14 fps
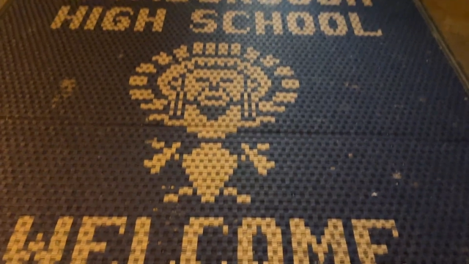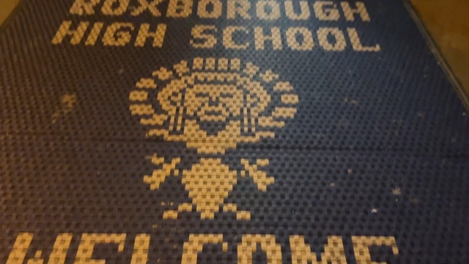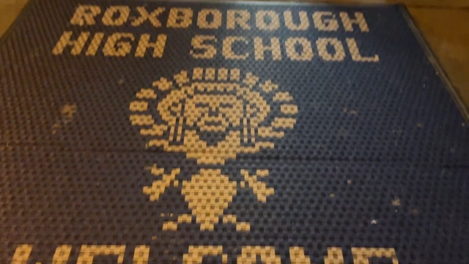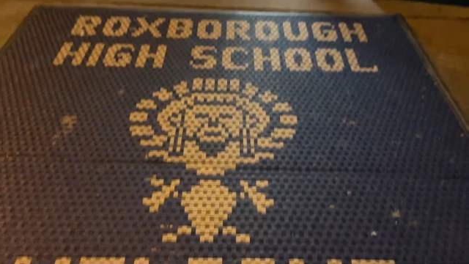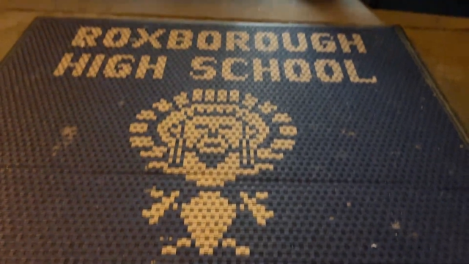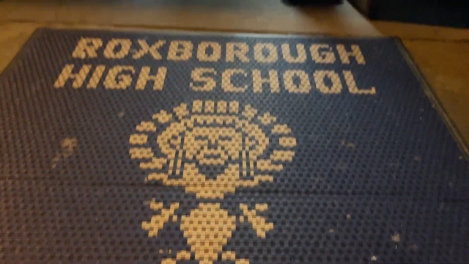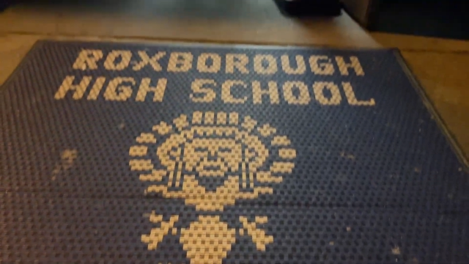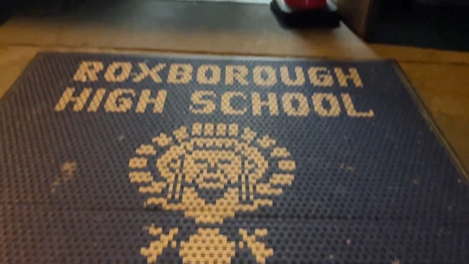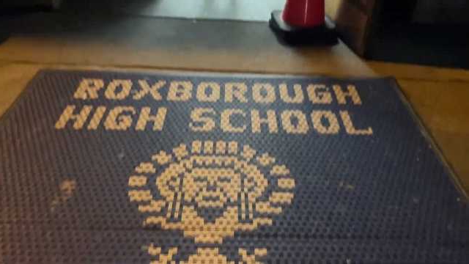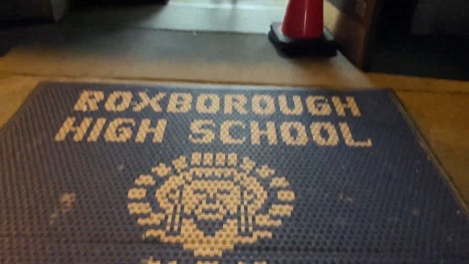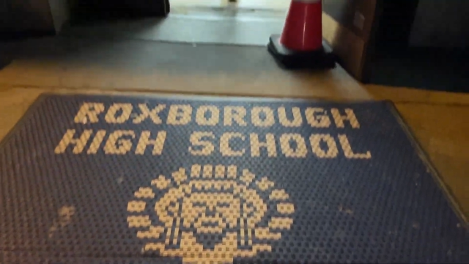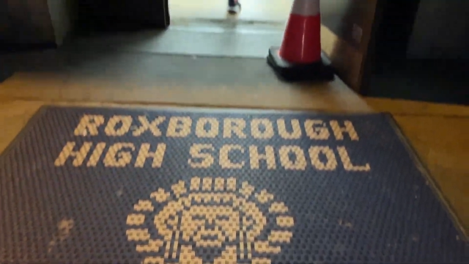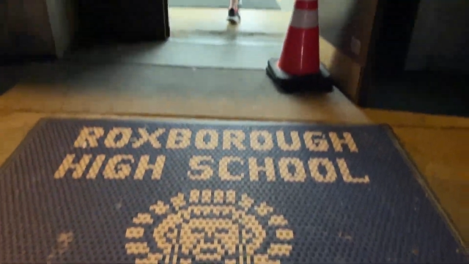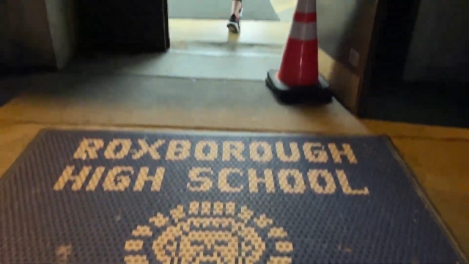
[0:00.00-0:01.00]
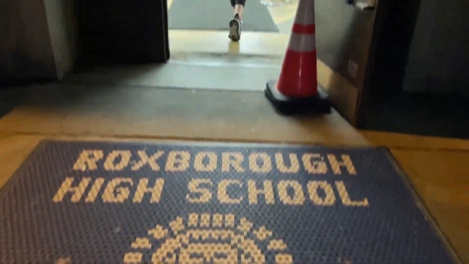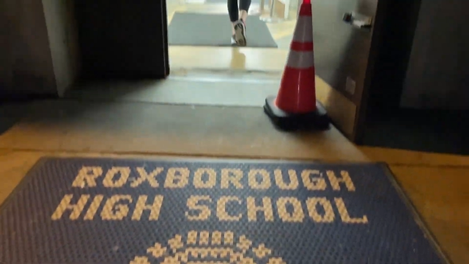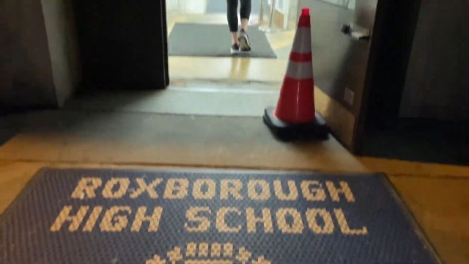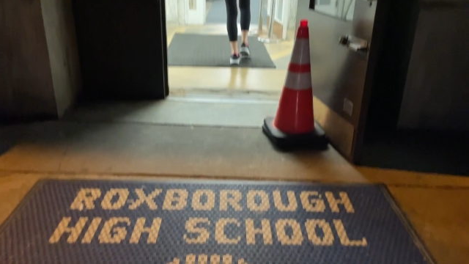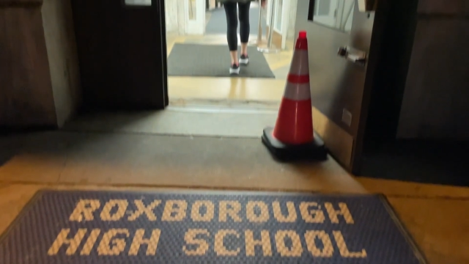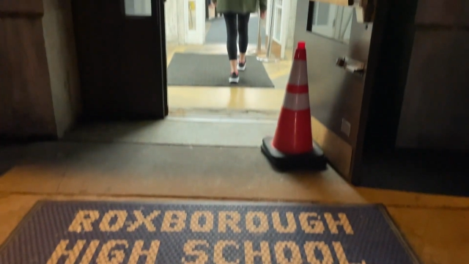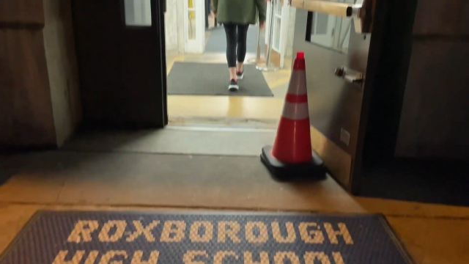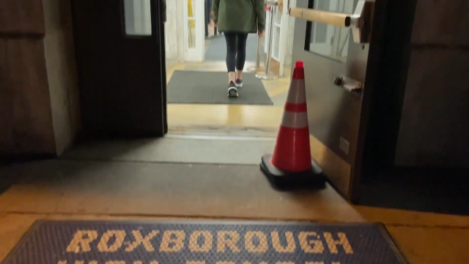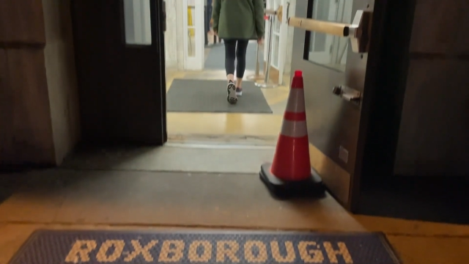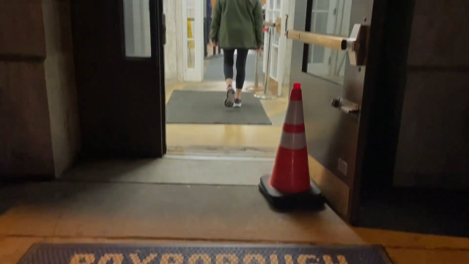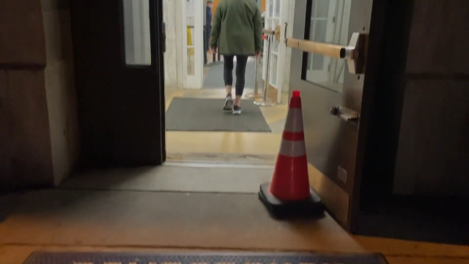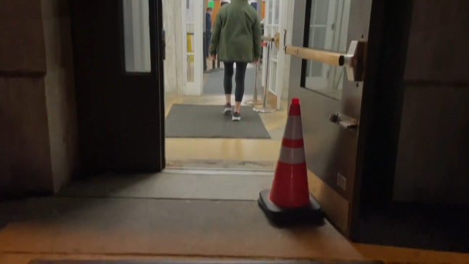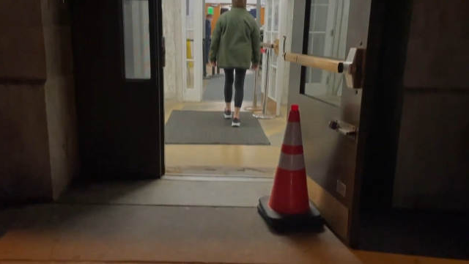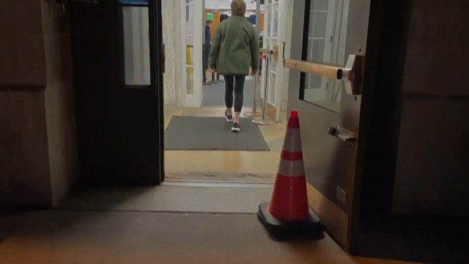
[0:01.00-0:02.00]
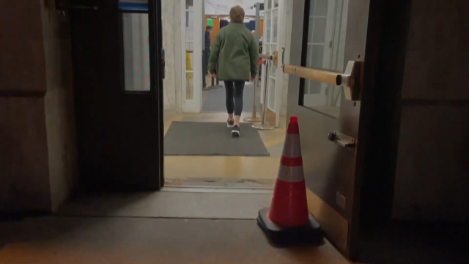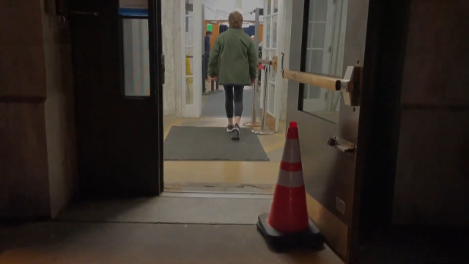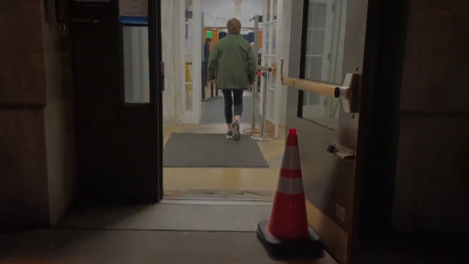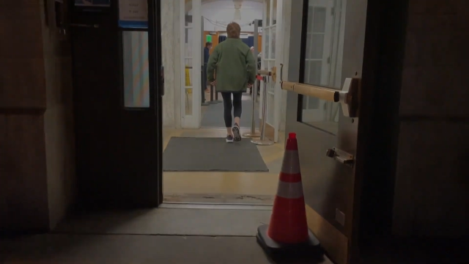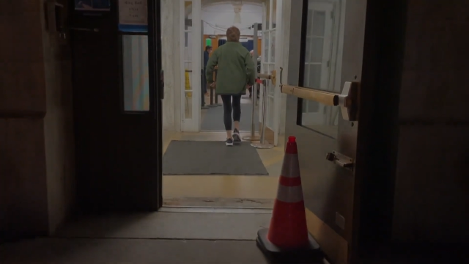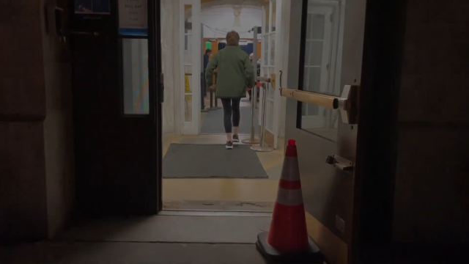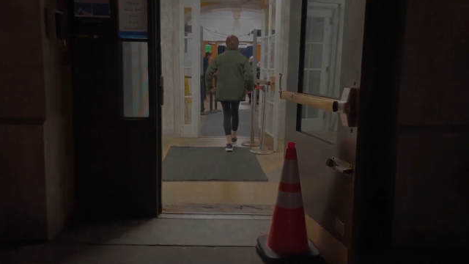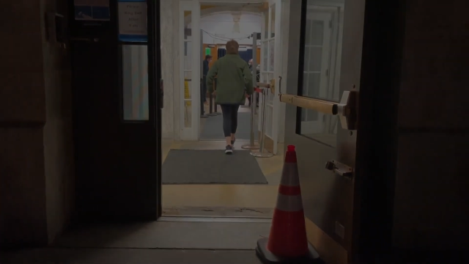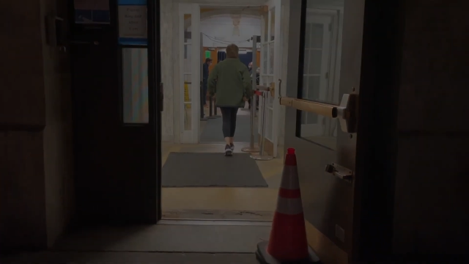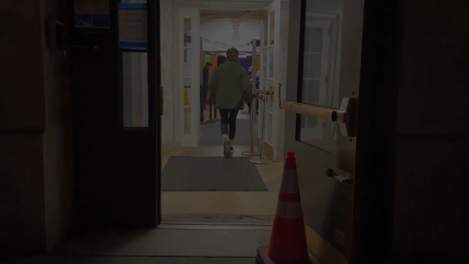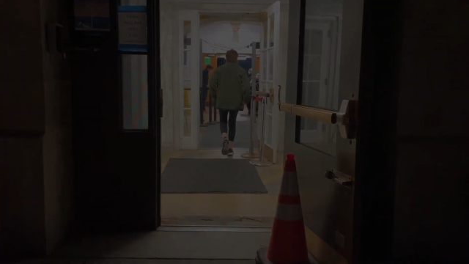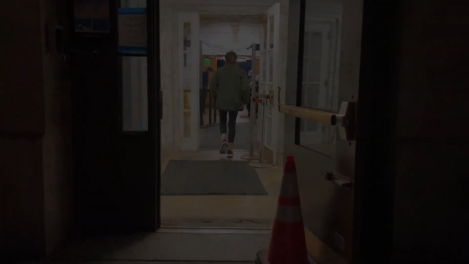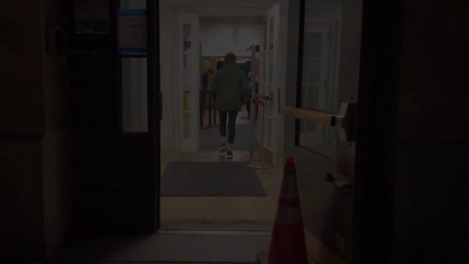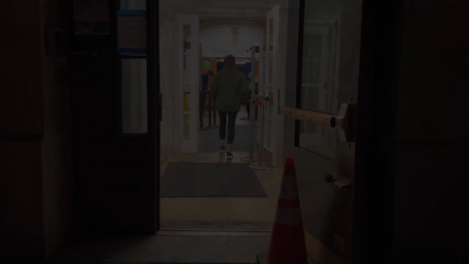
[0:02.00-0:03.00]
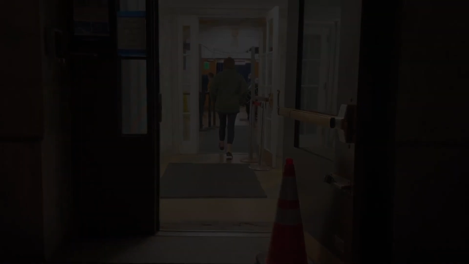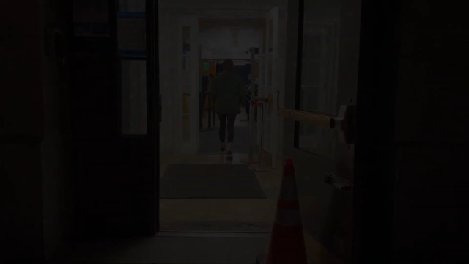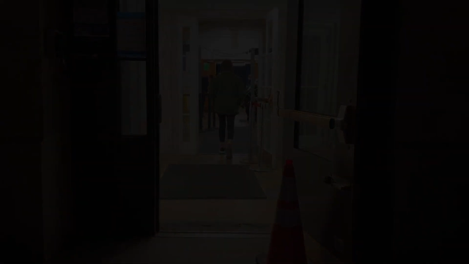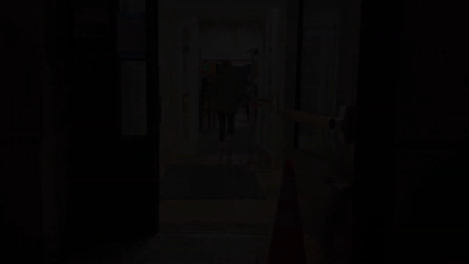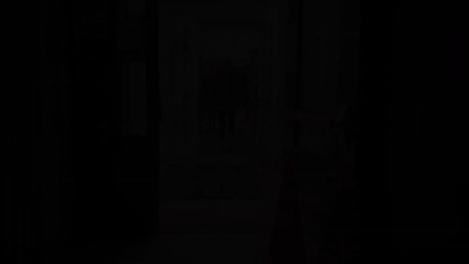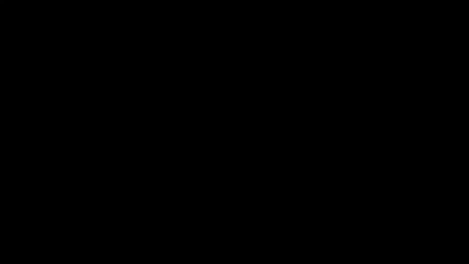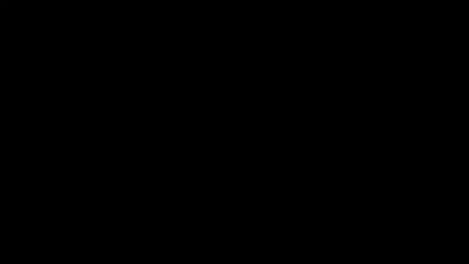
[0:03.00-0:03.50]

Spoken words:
(no speaker visible)